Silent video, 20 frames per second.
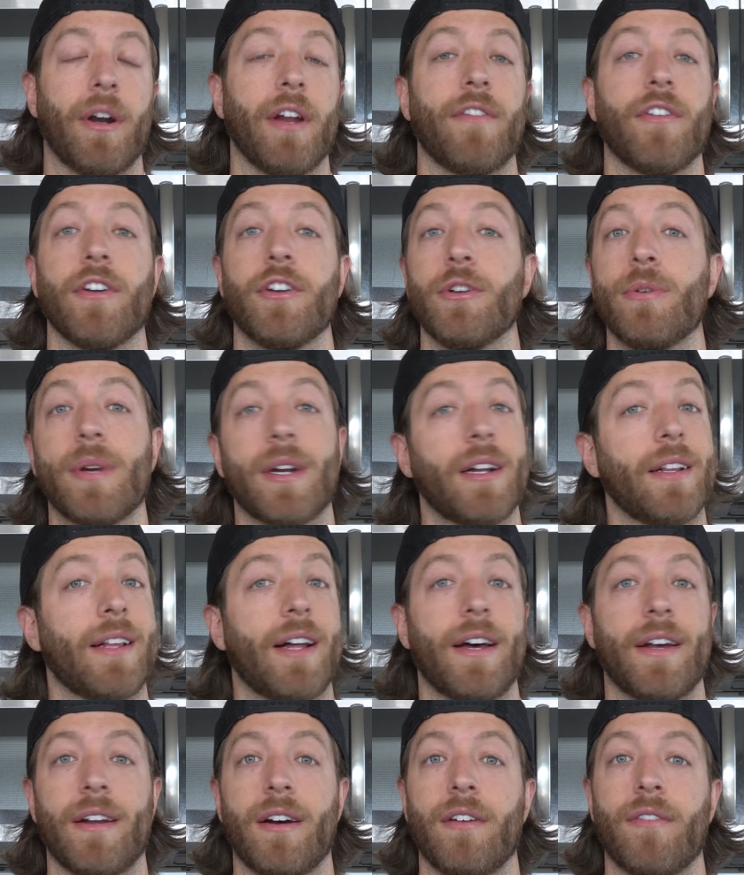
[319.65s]
If you're doing a
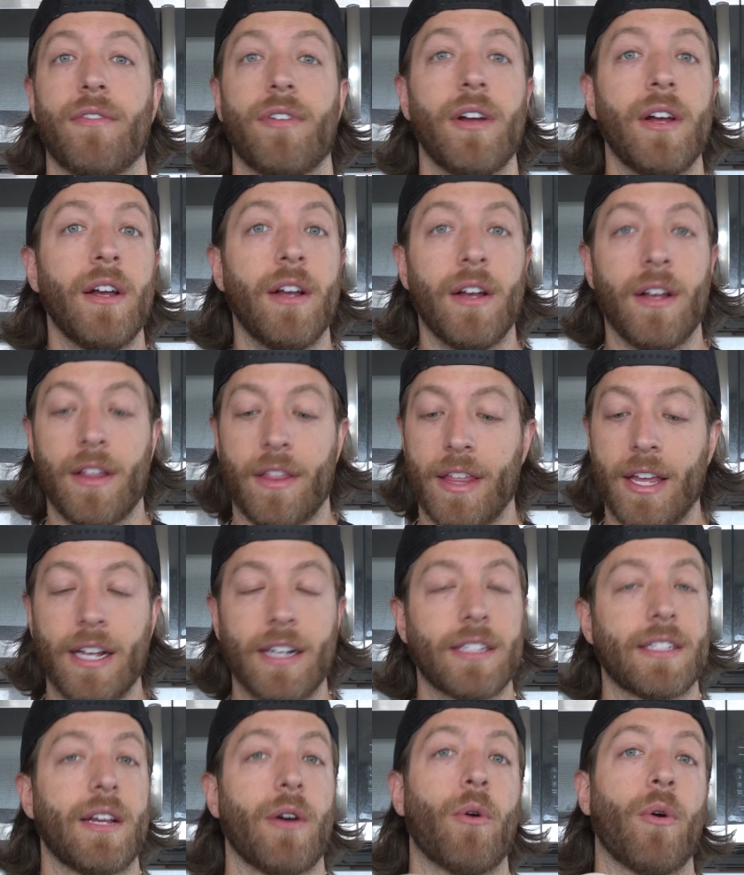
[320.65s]
lot of
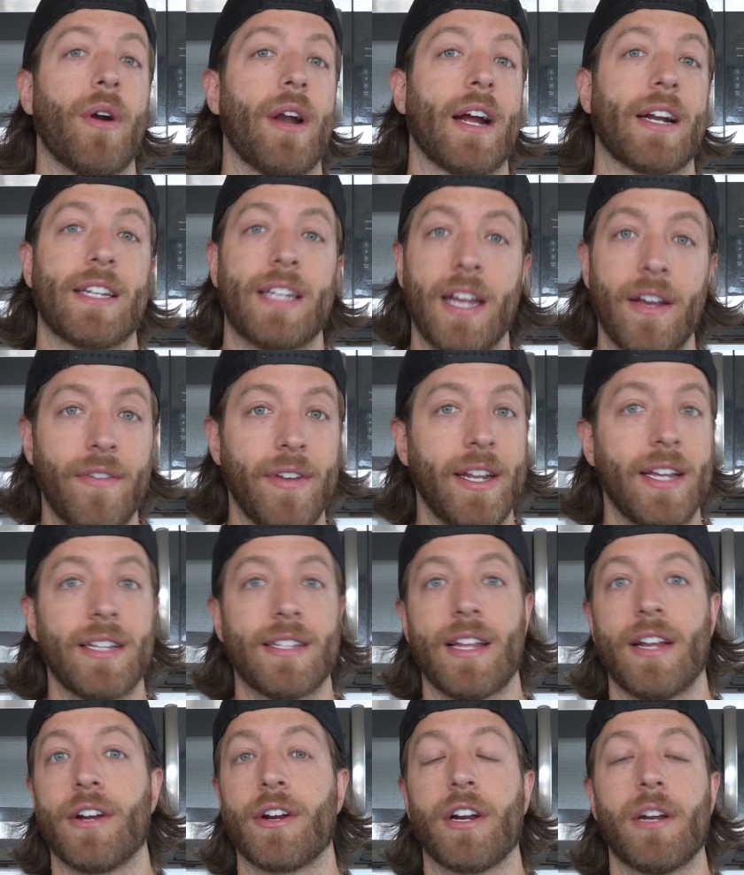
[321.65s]
things or activities
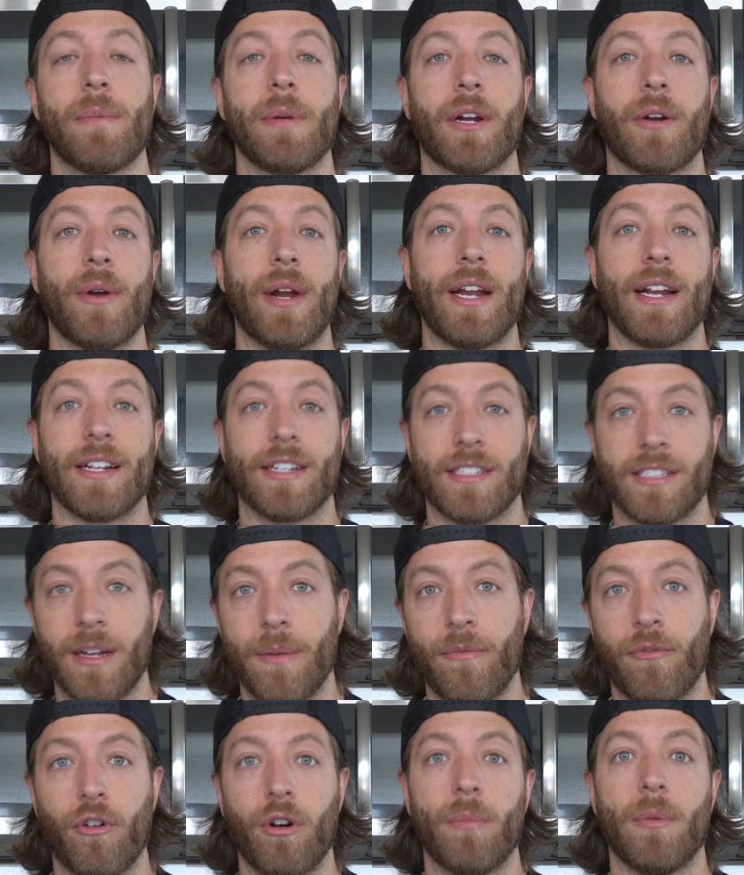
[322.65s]
that you're going to be creating
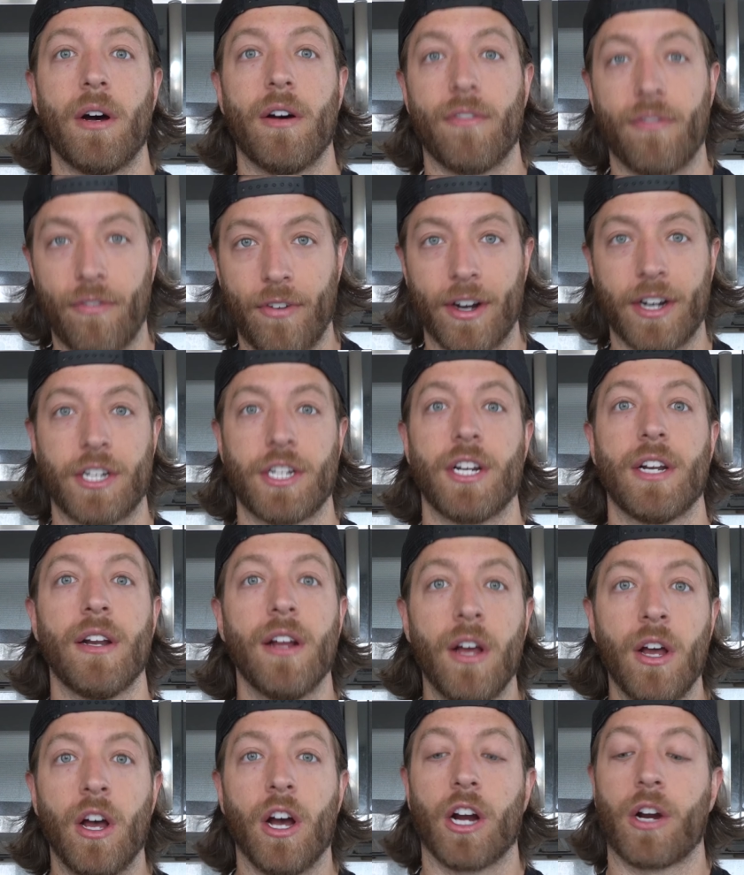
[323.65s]
some form of friction
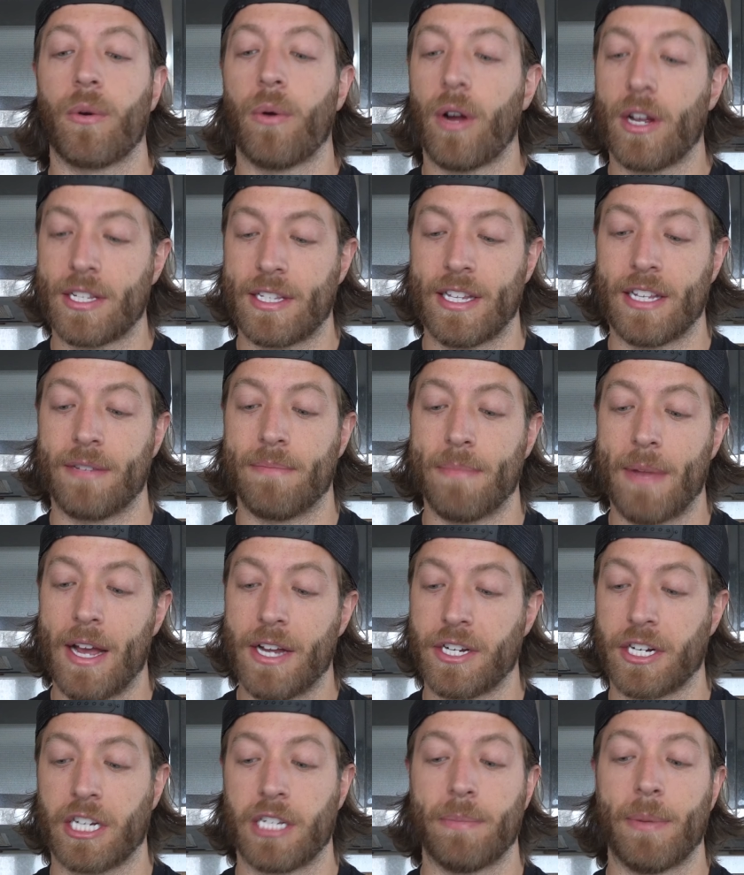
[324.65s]
across this
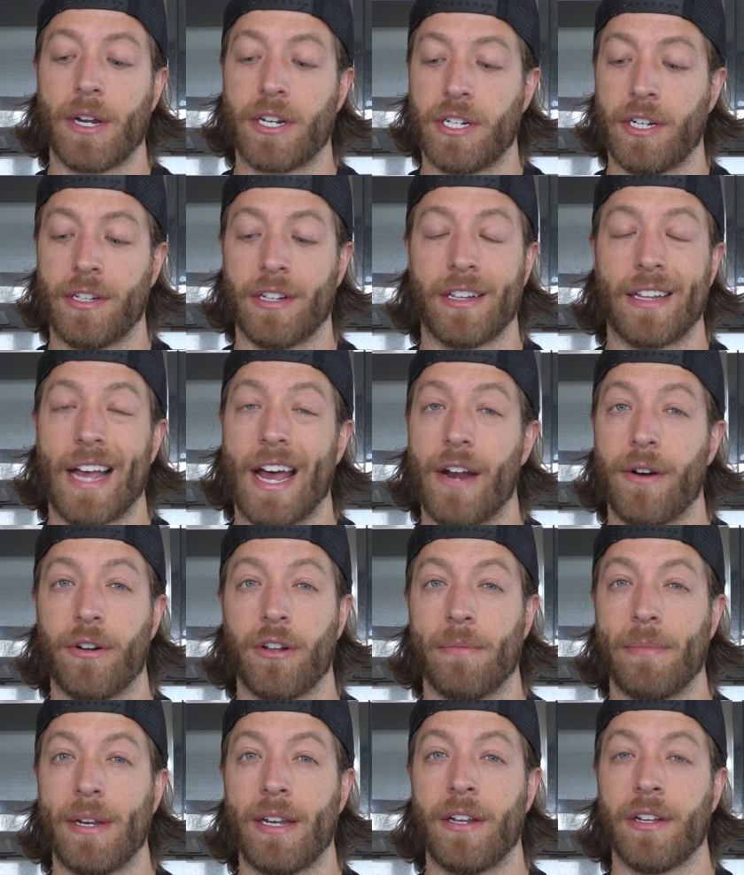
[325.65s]
mesh, especially in the
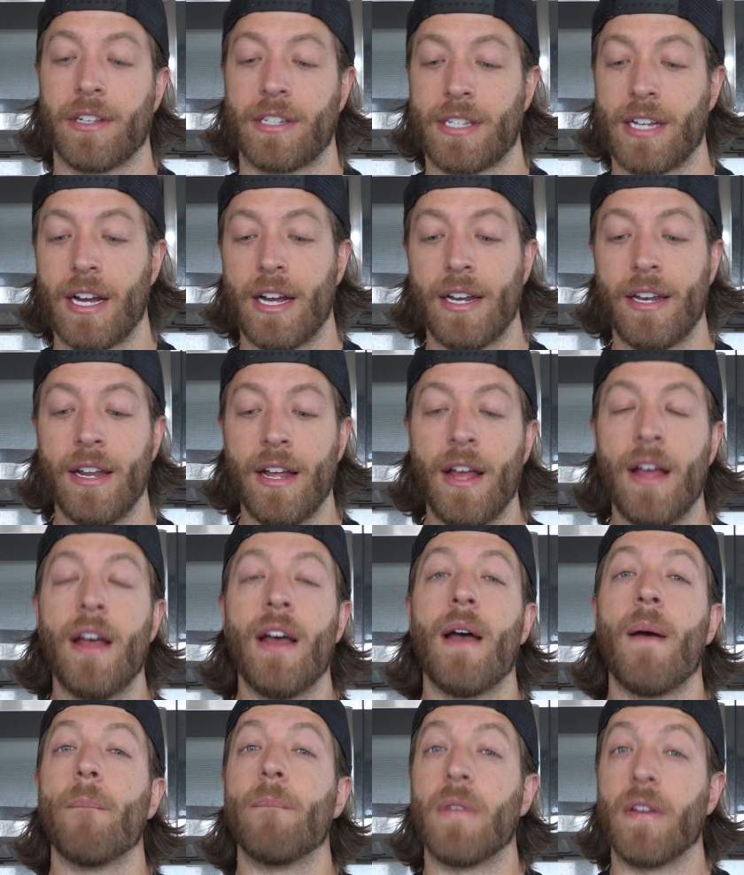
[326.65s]
lateral and medial side,
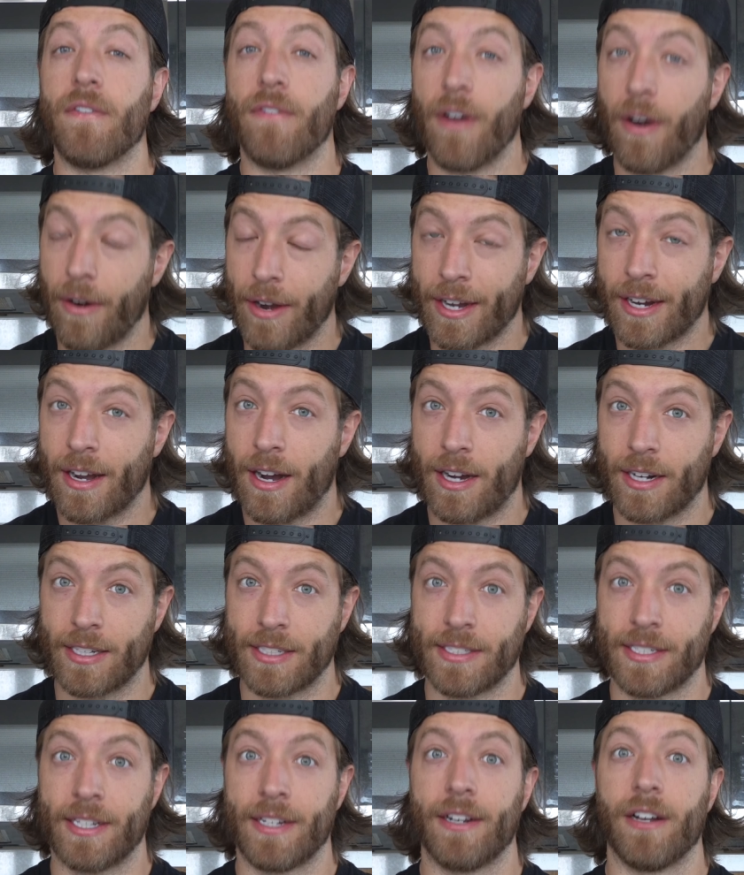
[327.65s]
be very
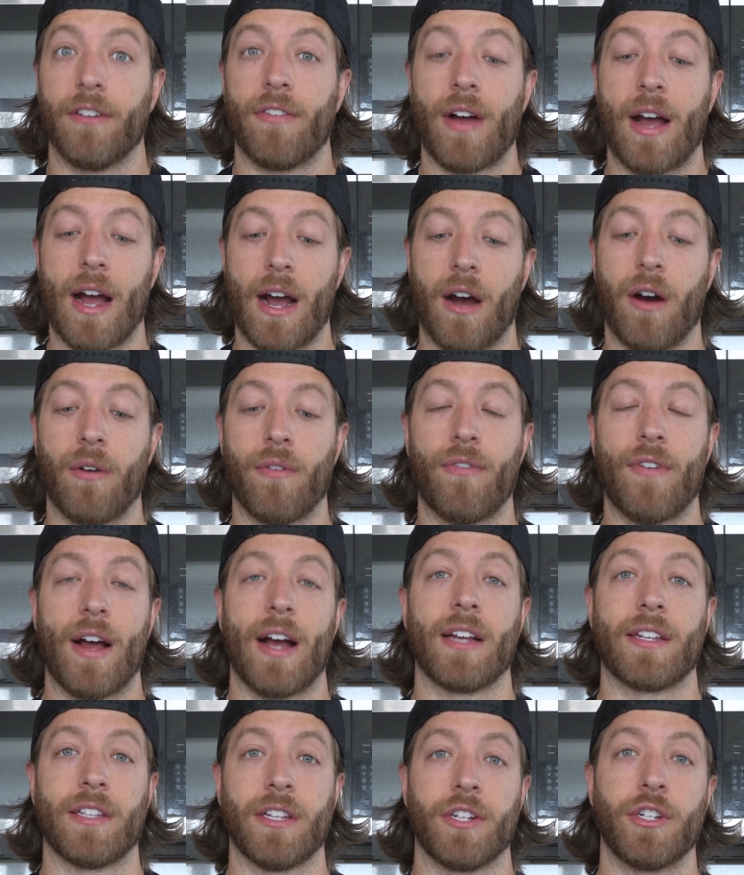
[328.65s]
cognizant of how
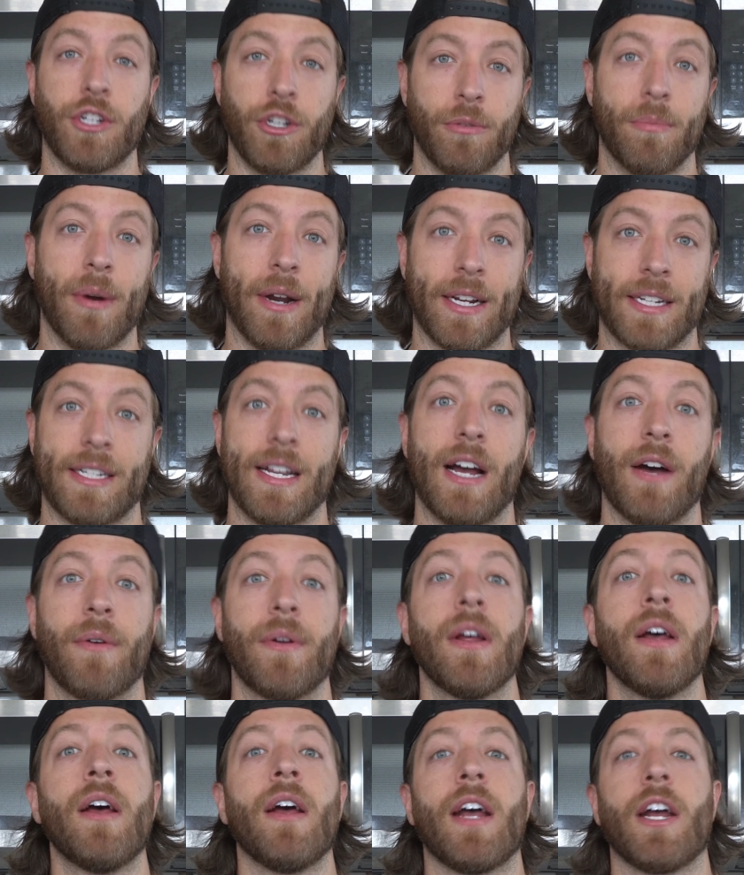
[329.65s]
fast this shoe breaks
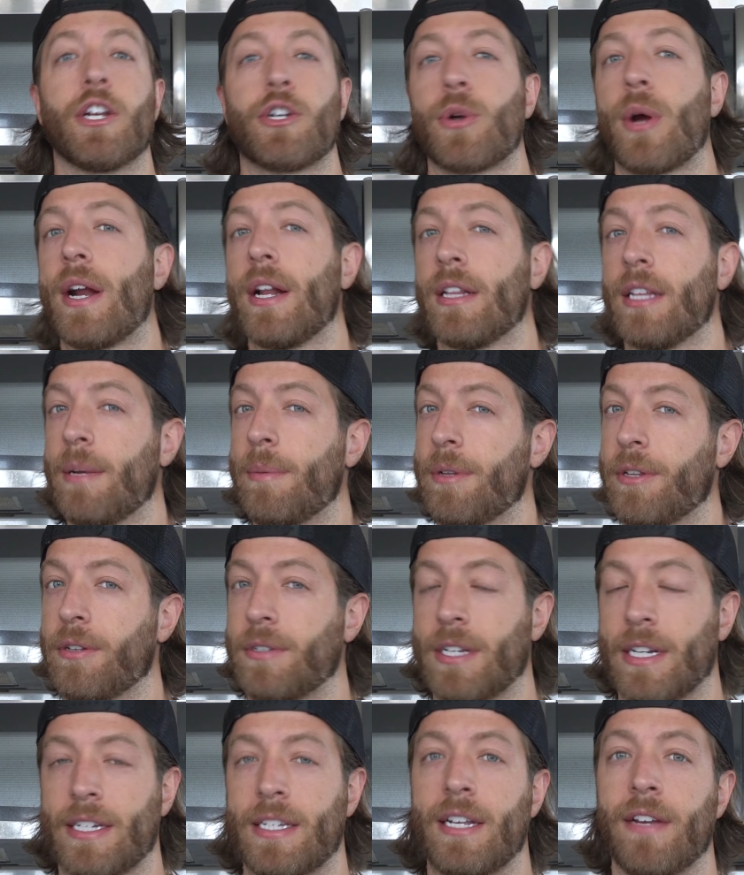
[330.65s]
down and try to limit
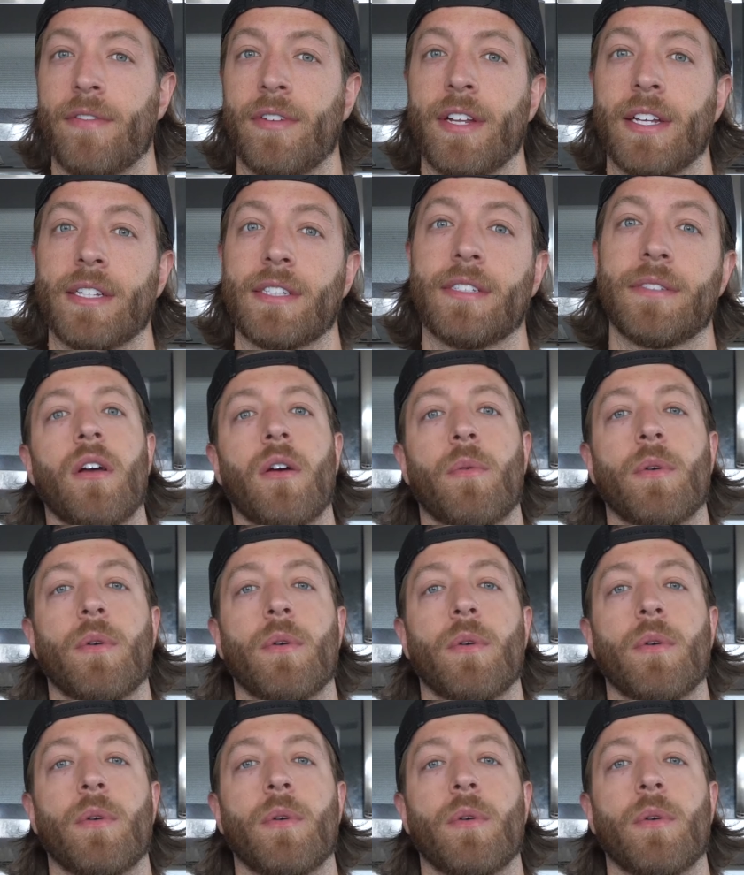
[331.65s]
those activities.